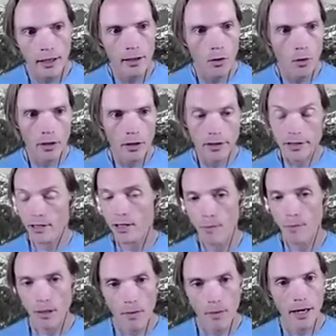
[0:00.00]
or system
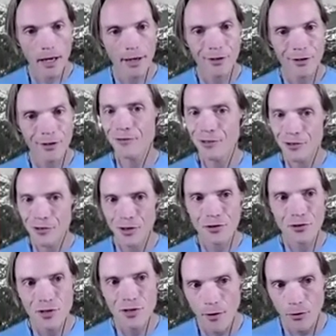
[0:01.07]
admin or infrastructure
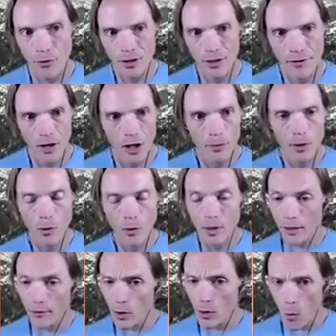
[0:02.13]
software developer,
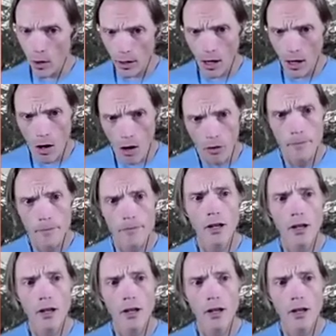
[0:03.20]
whatever you want to call them.